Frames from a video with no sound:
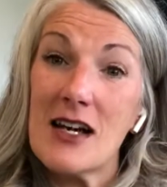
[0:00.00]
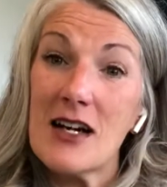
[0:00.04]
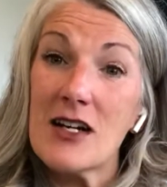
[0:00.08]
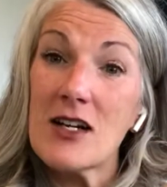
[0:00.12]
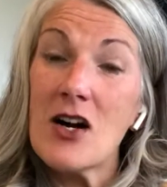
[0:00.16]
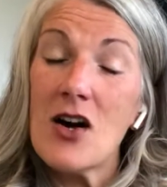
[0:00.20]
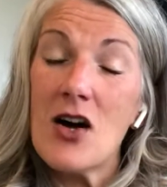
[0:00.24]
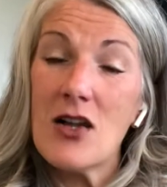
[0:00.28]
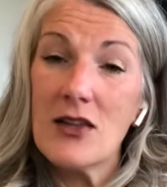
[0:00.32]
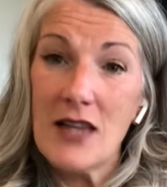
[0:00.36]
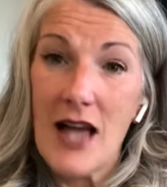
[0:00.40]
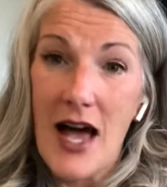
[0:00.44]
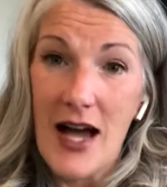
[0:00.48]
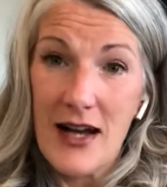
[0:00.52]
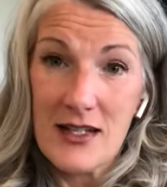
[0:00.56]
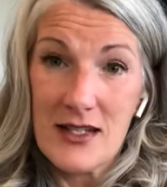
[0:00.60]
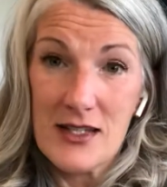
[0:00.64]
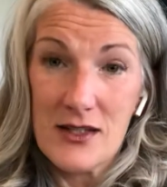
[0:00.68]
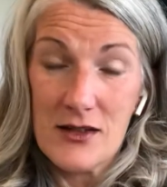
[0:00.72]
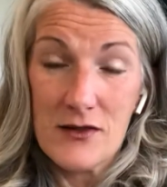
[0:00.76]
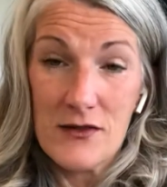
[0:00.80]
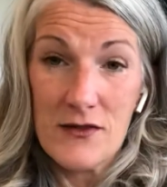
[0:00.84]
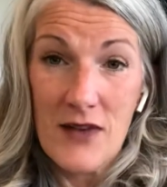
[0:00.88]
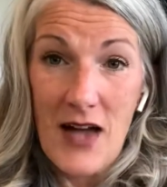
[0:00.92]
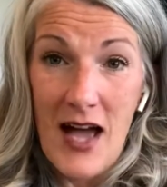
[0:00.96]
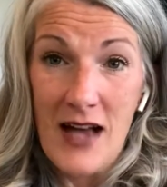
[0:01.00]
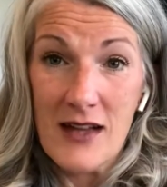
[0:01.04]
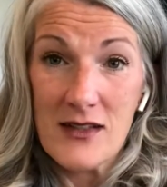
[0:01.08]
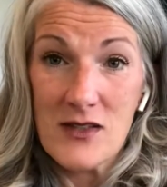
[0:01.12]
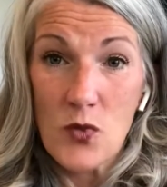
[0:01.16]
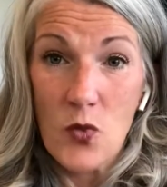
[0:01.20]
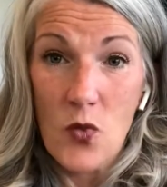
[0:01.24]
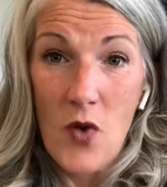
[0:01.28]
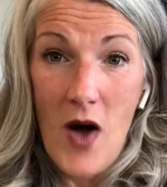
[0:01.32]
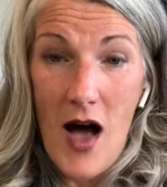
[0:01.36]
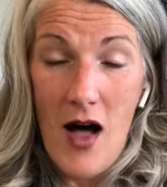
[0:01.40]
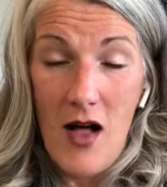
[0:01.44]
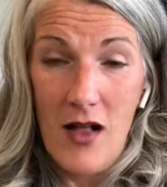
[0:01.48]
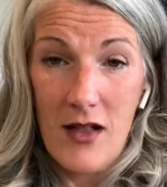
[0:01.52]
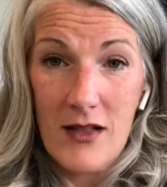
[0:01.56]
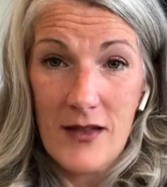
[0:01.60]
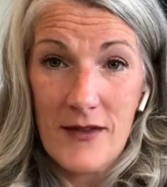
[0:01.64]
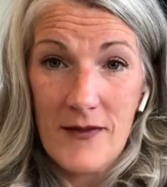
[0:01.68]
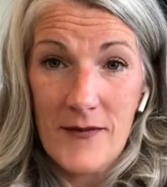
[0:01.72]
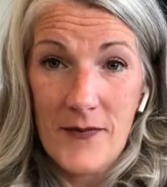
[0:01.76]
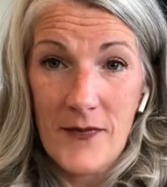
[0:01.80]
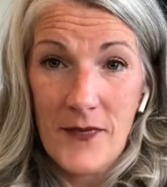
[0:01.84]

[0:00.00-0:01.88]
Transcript: a collective as well.